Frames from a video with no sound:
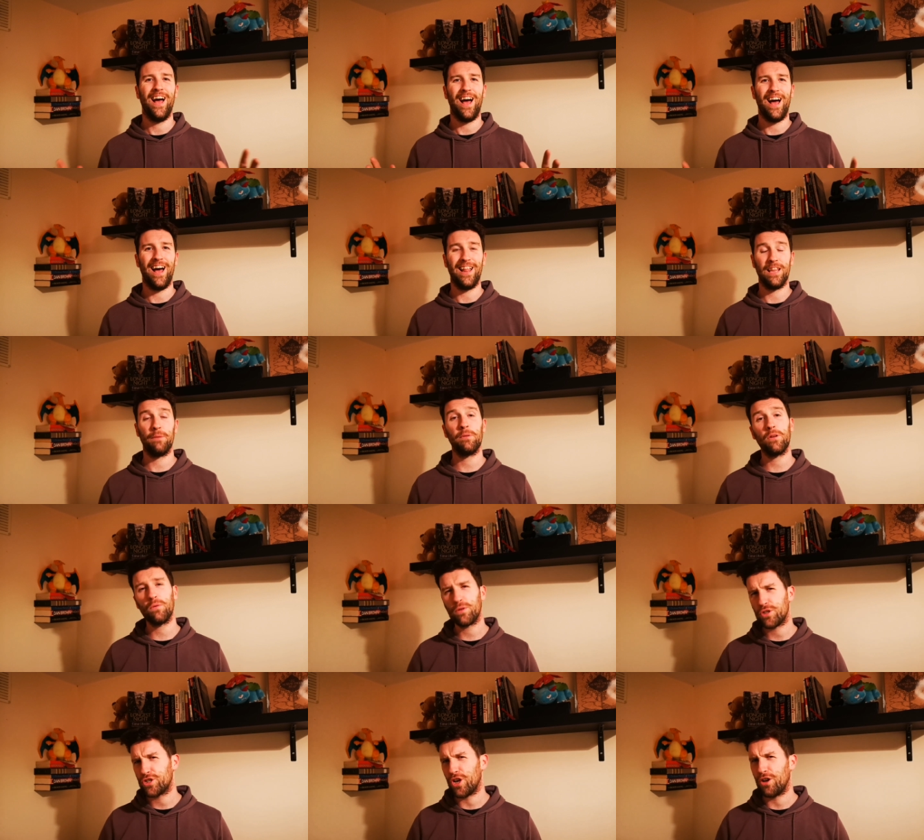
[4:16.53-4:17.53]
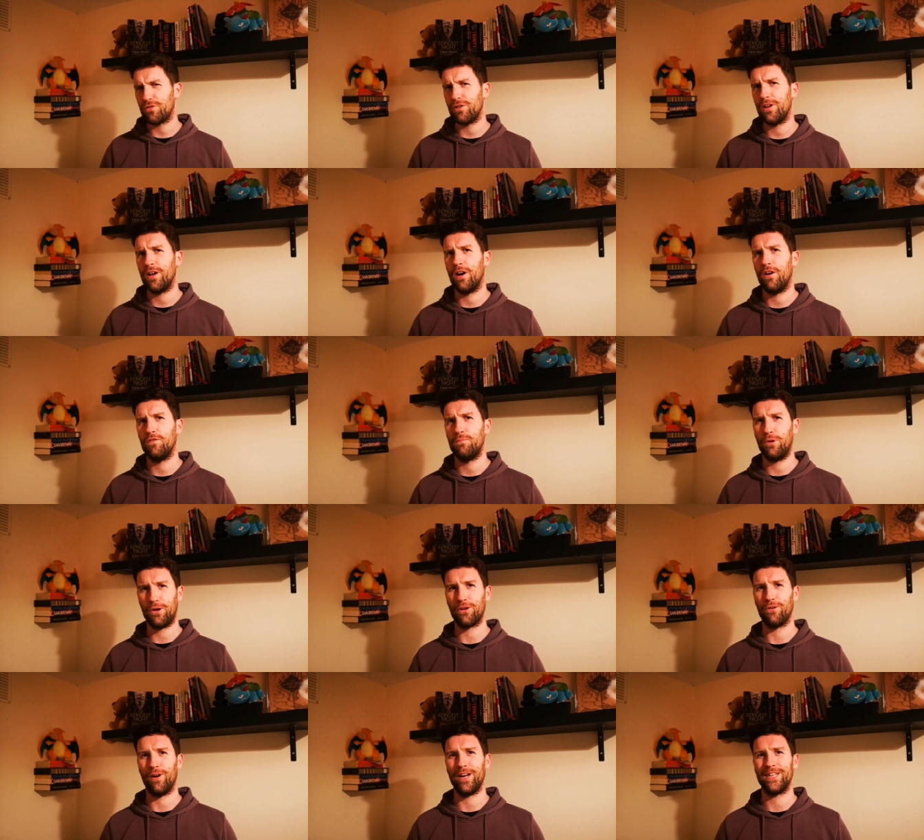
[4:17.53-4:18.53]
Let me know what genre of book
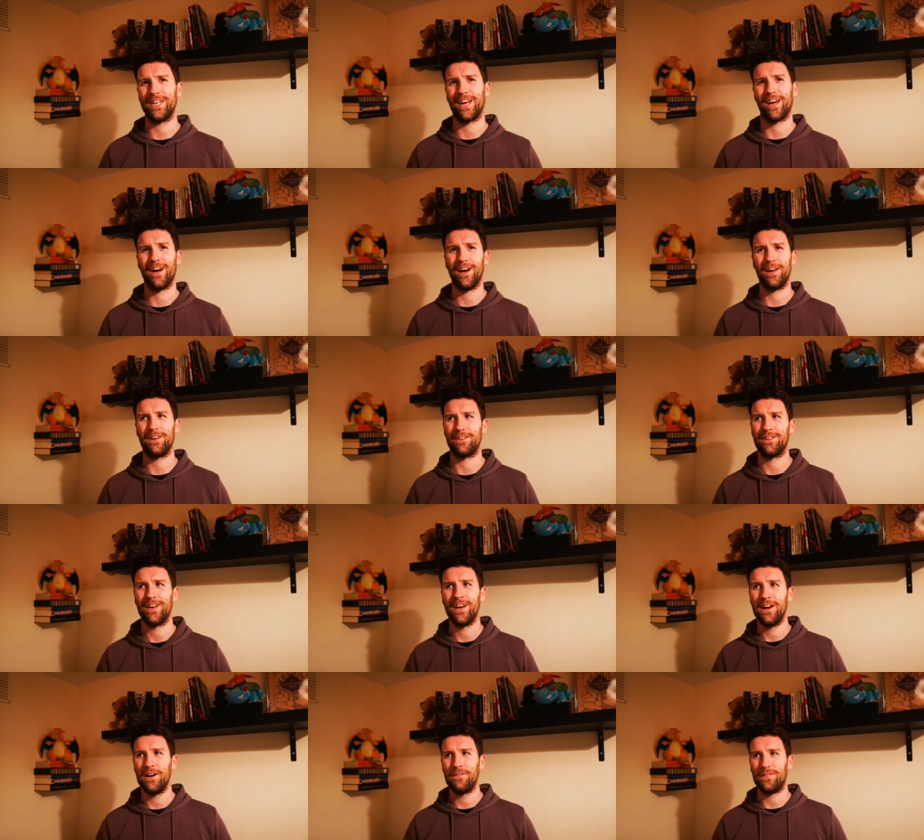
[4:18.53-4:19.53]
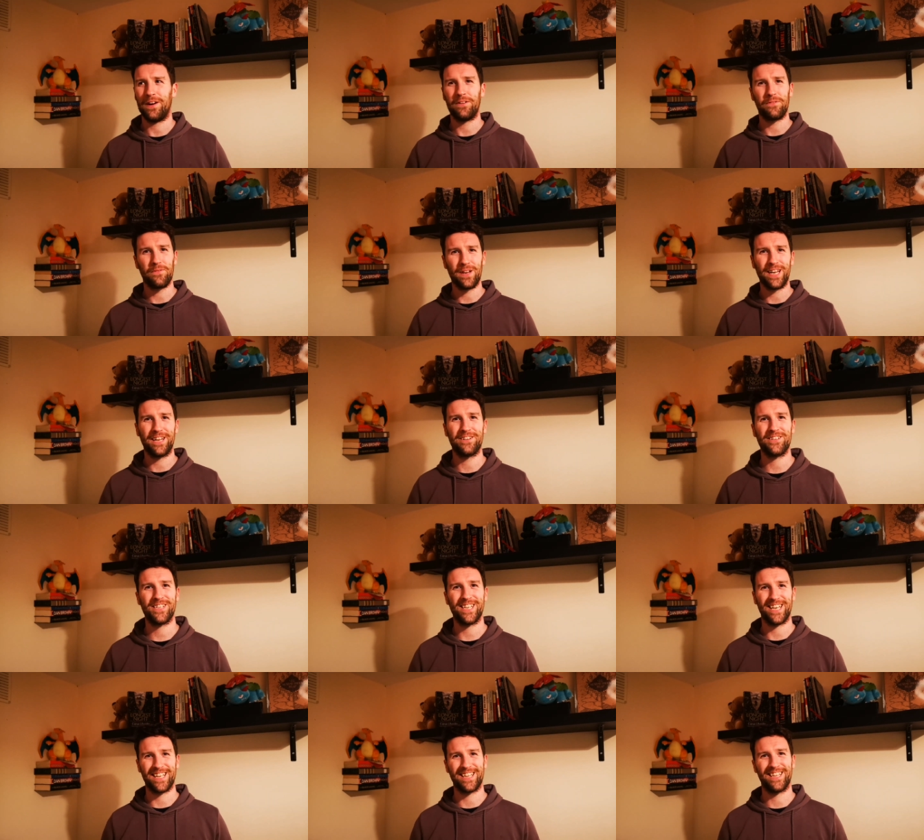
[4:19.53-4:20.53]
you're writing. I found it really
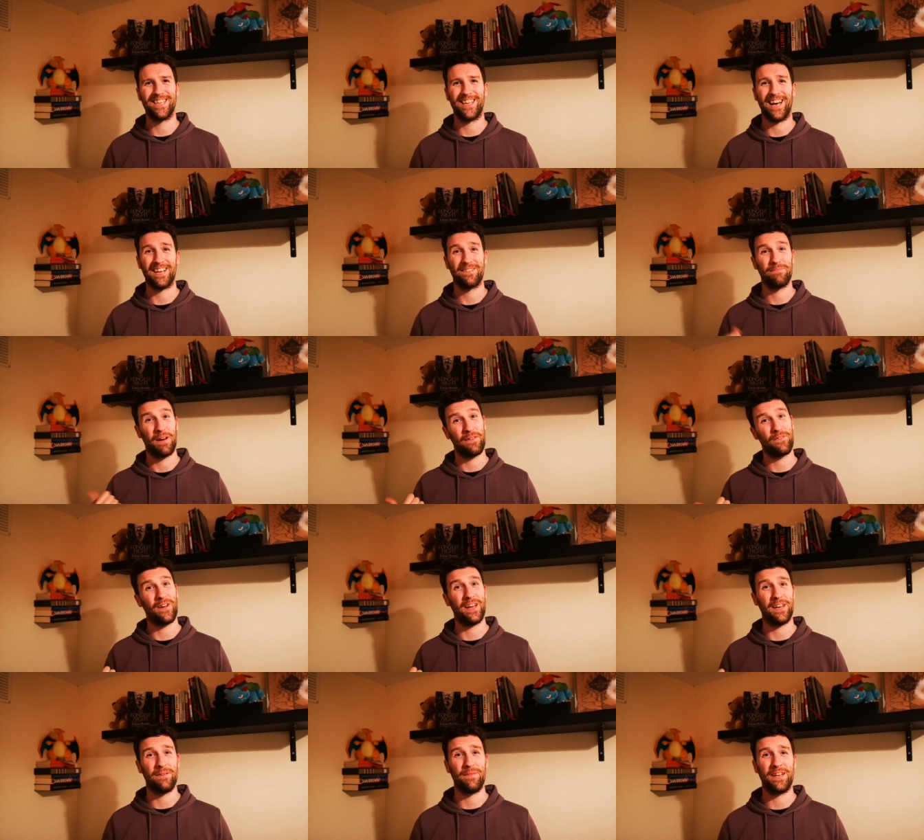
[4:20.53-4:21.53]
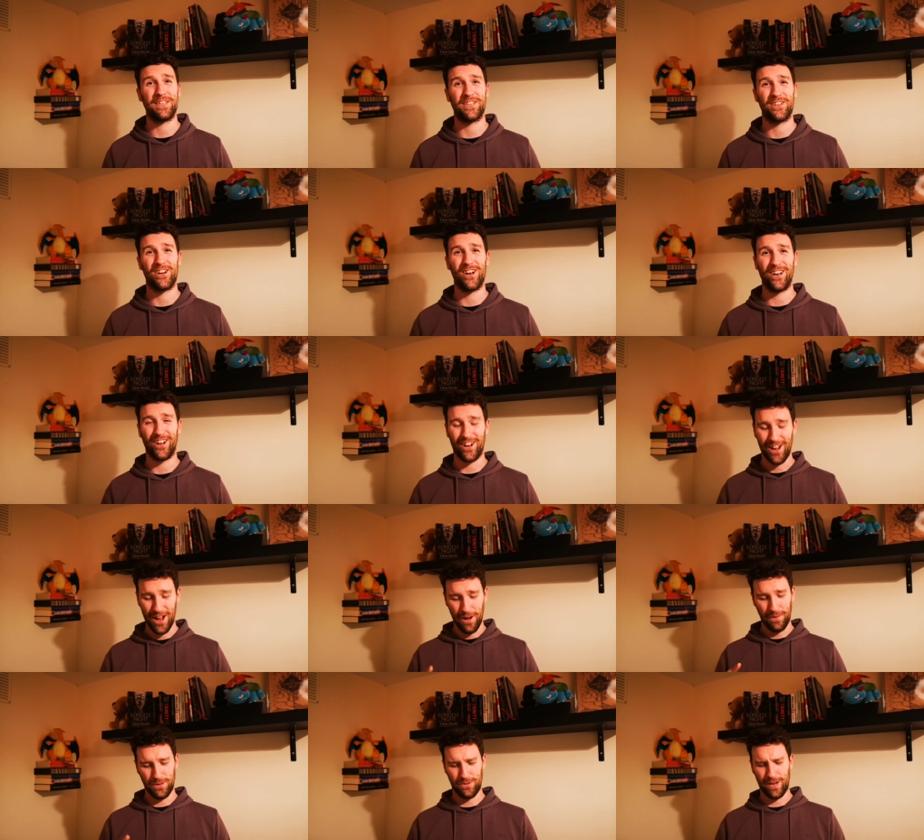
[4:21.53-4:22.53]
interesting that my friend I mentioned earlier
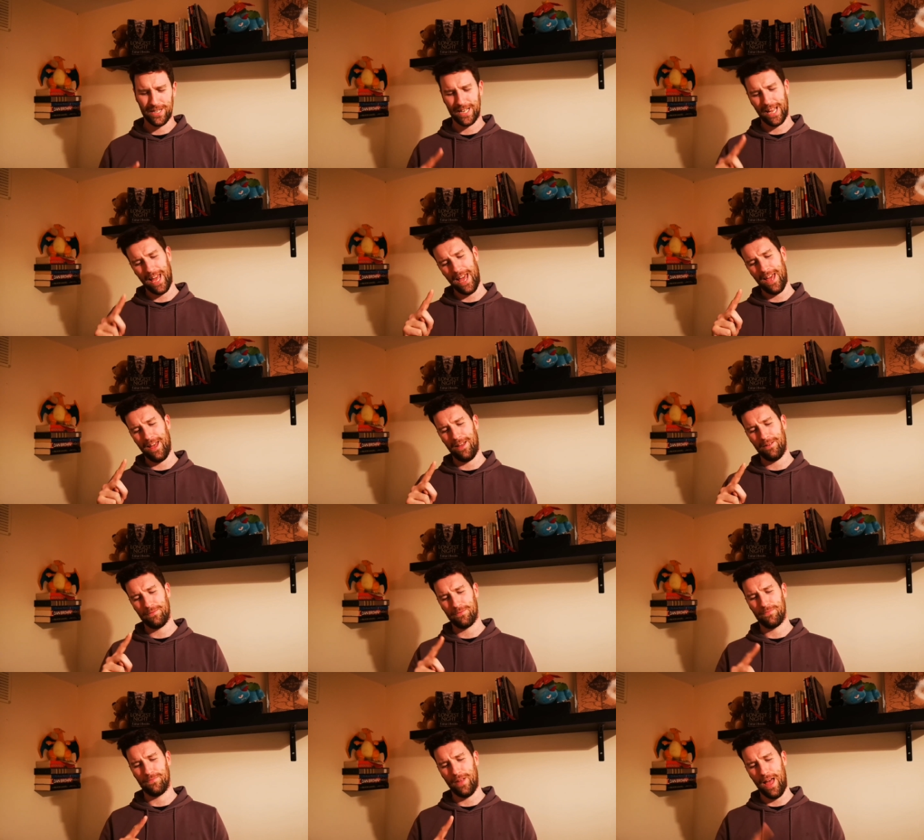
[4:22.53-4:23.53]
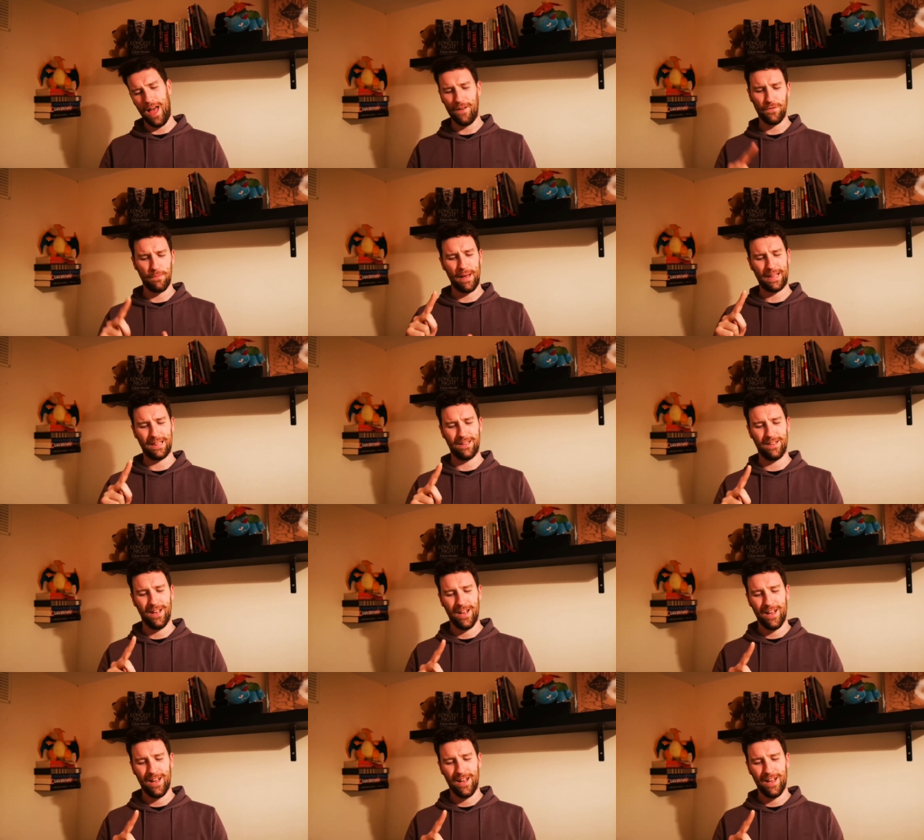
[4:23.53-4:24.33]
was writing a heavy metal